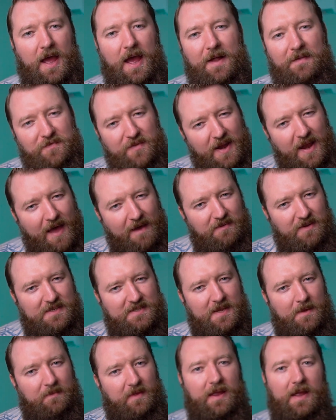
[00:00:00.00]
and then having
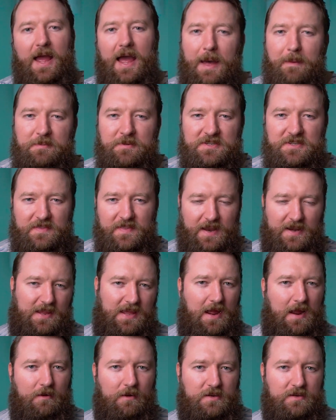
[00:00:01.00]
something happen to that
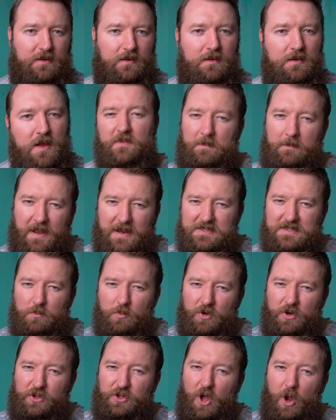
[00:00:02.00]
character that makes them
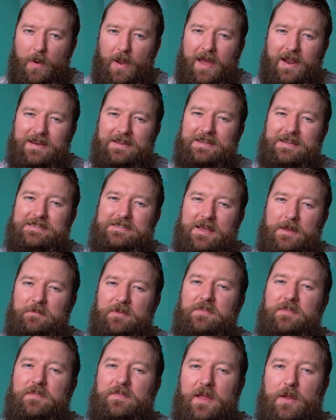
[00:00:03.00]
want to go out and get
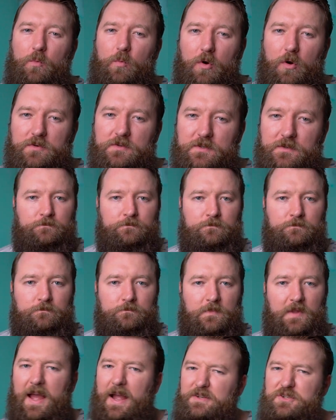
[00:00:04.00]
something that they want.
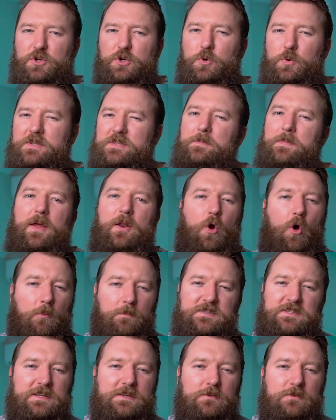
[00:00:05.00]
Act 2 is about
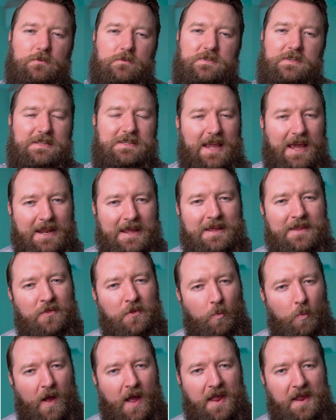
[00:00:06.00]
obstacles getting in
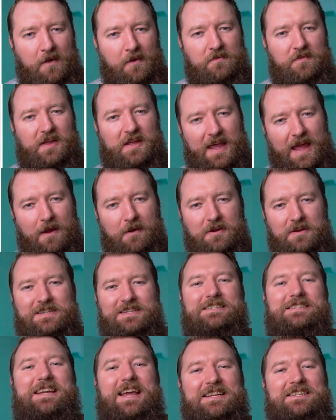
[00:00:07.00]
the way of the
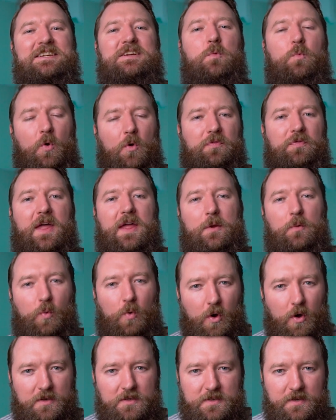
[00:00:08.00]
character getting what they
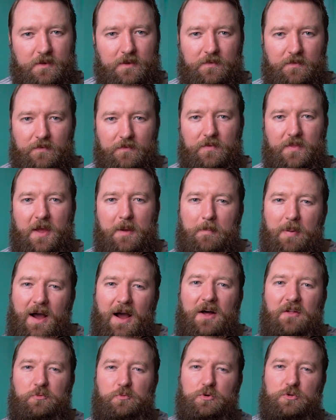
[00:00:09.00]
want. Their
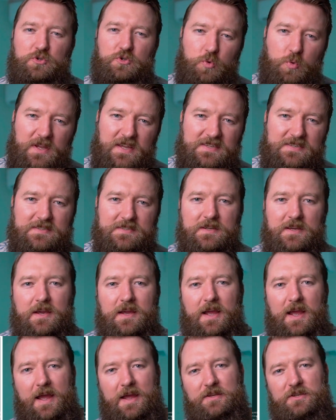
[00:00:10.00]
path will twist
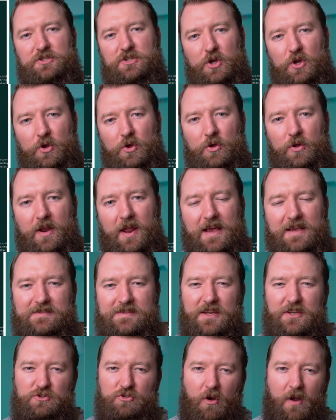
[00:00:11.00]
and turn as
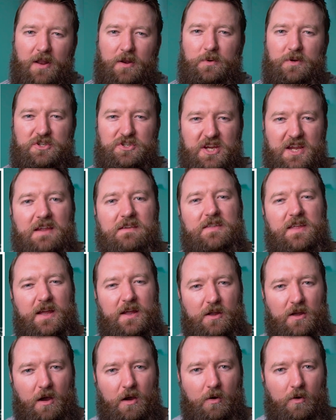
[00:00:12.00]
they try to achieve their
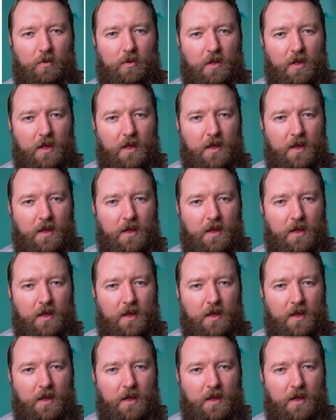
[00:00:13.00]
goal.